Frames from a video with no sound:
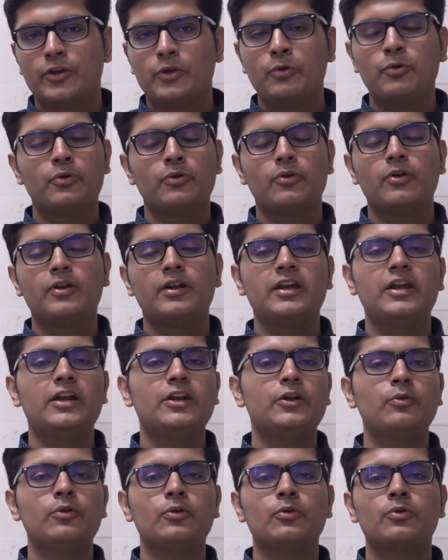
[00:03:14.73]
You do not
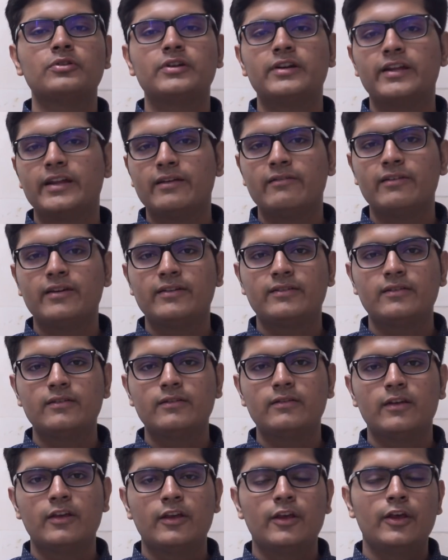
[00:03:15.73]
need to know the
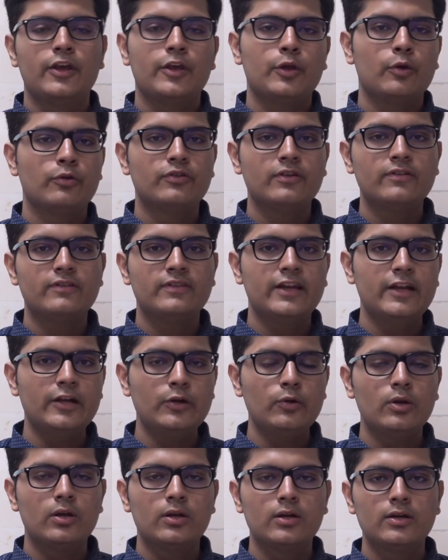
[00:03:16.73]
derivations. You just
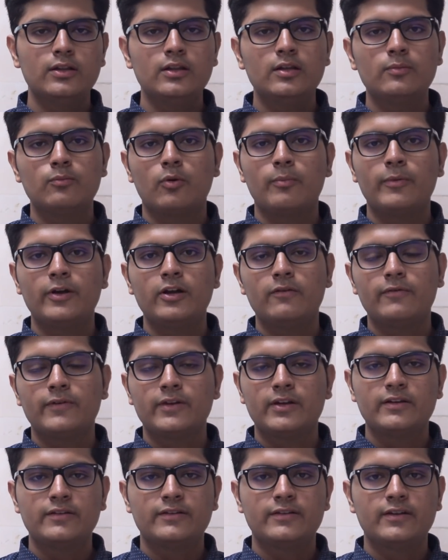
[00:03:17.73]
need to learn the moment of
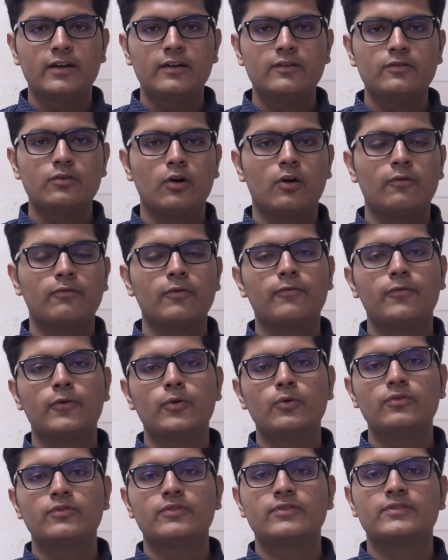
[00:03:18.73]
inertia of a
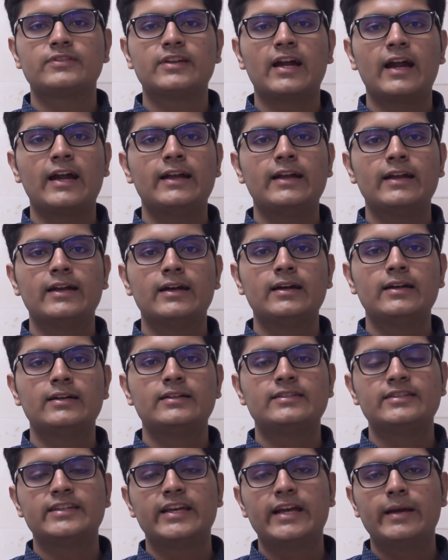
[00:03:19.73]
few standard
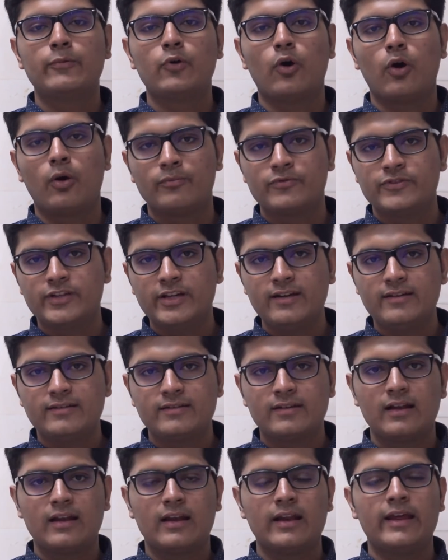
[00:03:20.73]
shaped objects
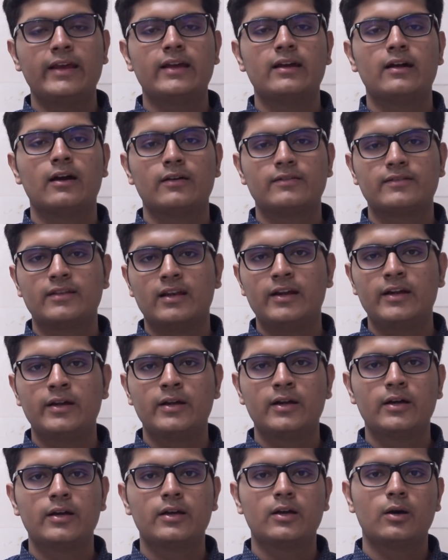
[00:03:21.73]
like a
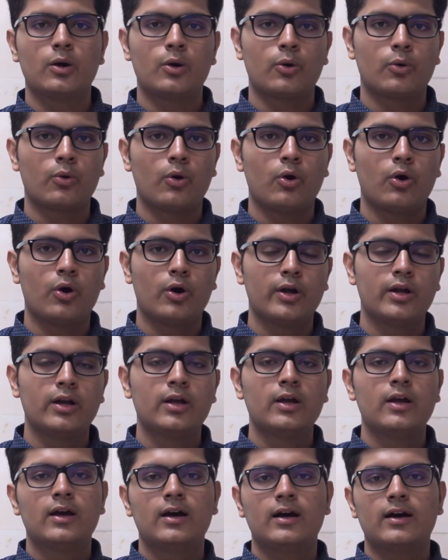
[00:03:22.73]
cylinder, a rod,
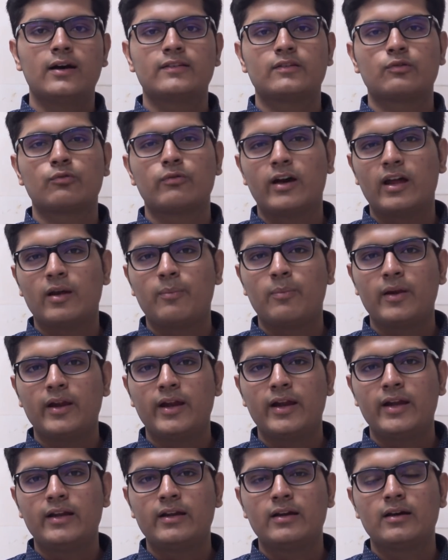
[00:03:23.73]
a square
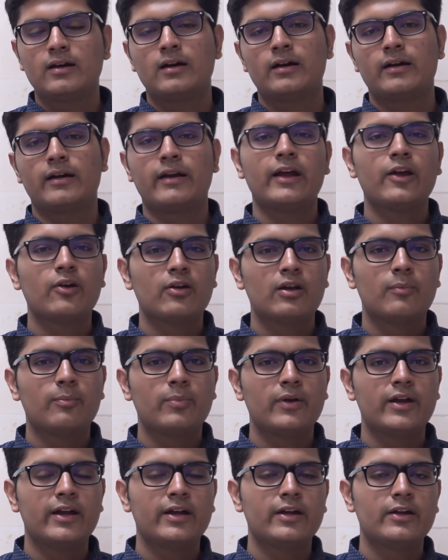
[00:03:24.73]
plate, a triangular
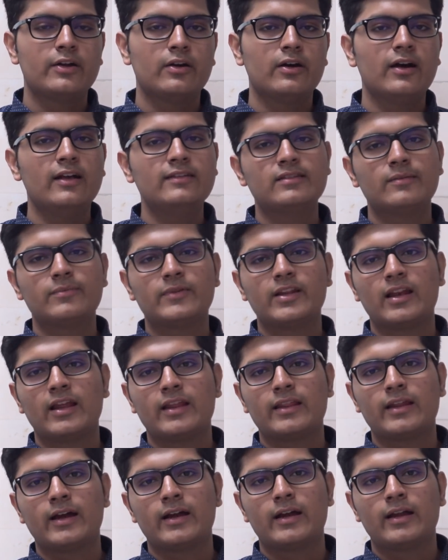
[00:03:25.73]
plate, and something
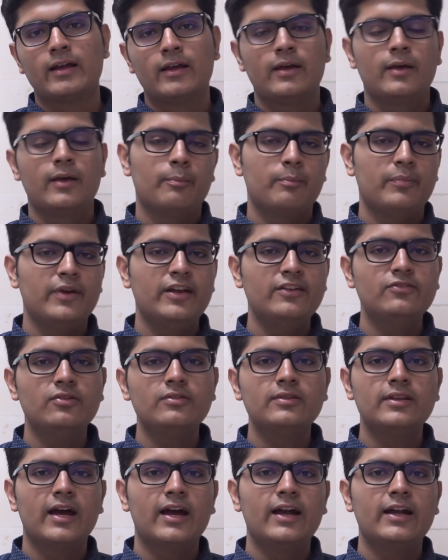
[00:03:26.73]
like that. Based
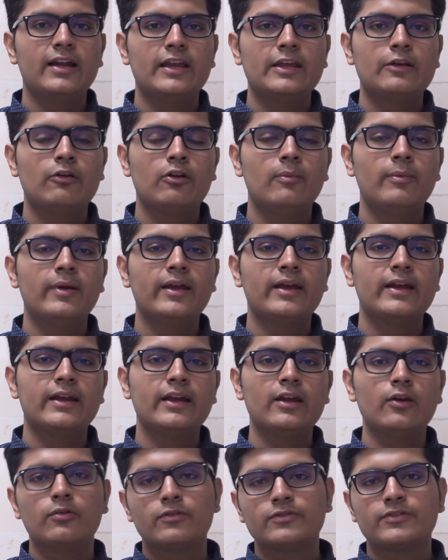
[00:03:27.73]
on that, you will be
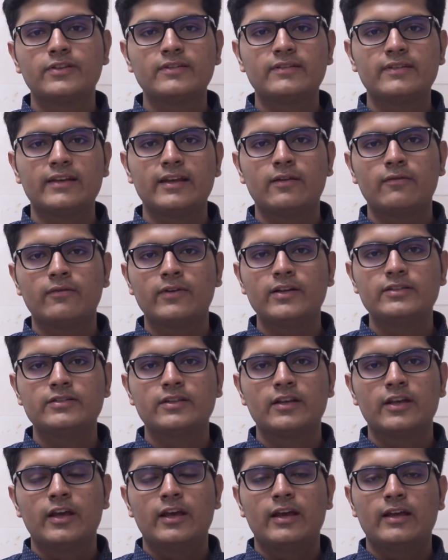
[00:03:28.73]
getting questions in which
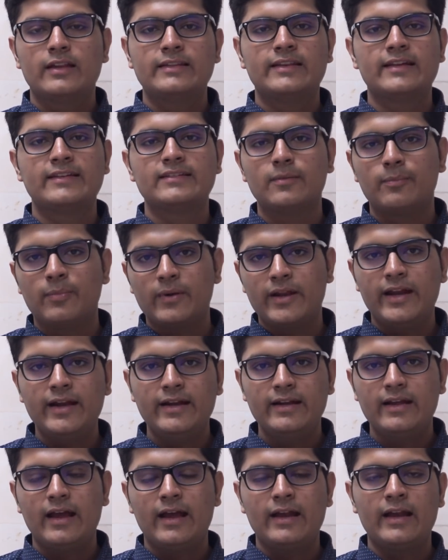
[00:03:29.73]
there's a
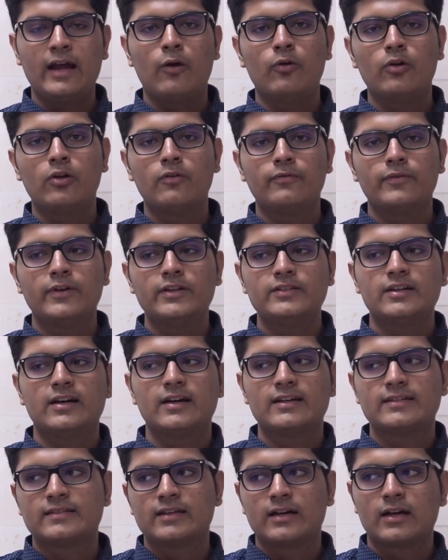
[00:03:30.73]
plate and out of which
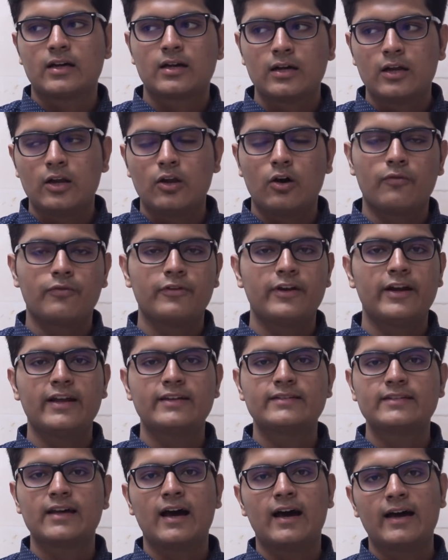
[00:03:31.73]
a circle of
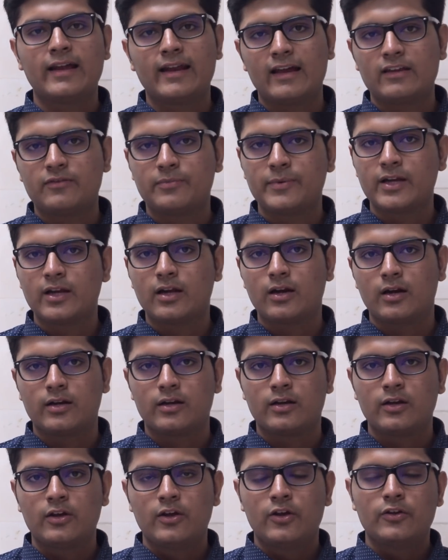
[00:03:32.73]
radius r has been cut.
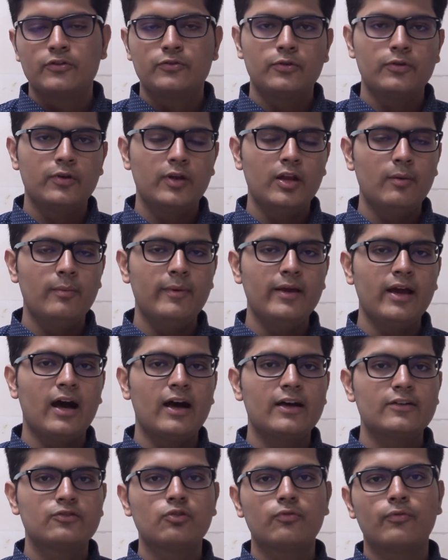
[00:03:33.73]
So you will be
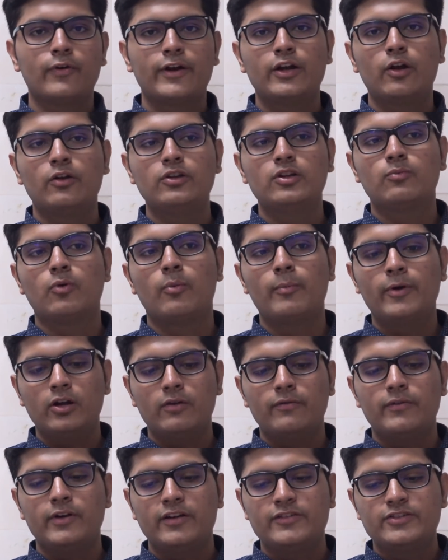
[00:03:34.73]
asked to find out the moment
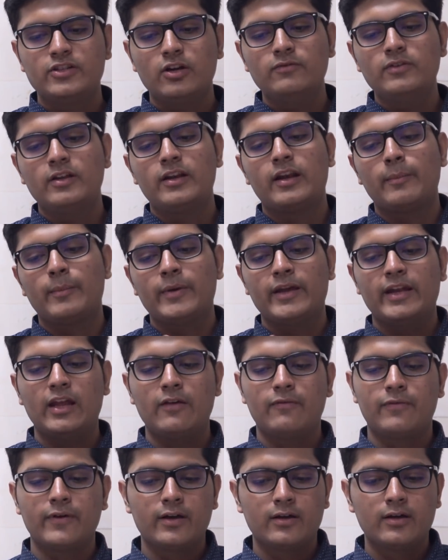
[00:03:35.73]
of inertia of the
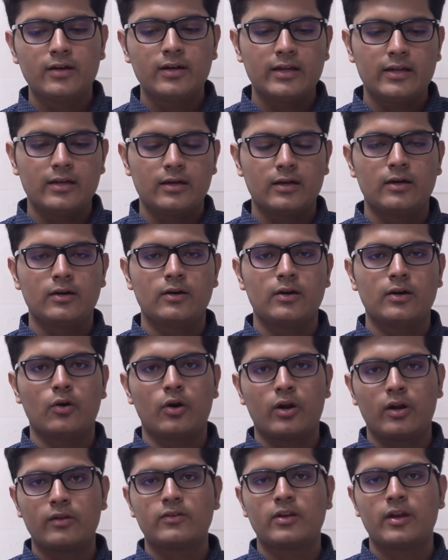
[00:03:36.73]
remaining figure
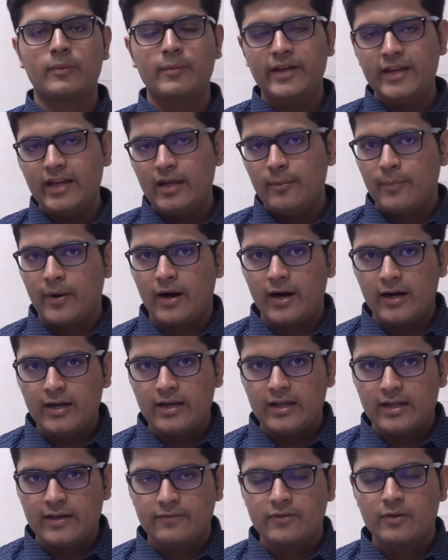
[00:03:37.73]
or of the remaining part
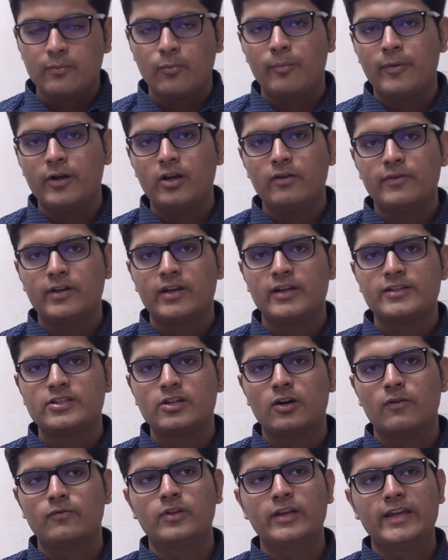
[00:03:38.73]
if the moment of
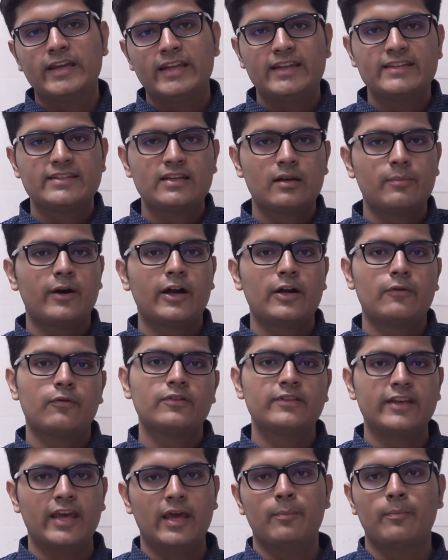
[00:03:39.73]
inertia of the initial part
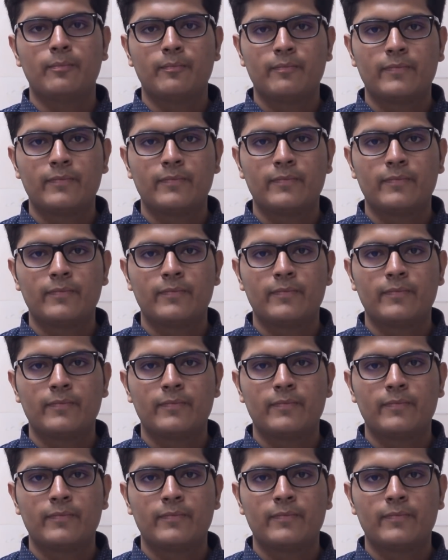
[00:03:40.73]
was m.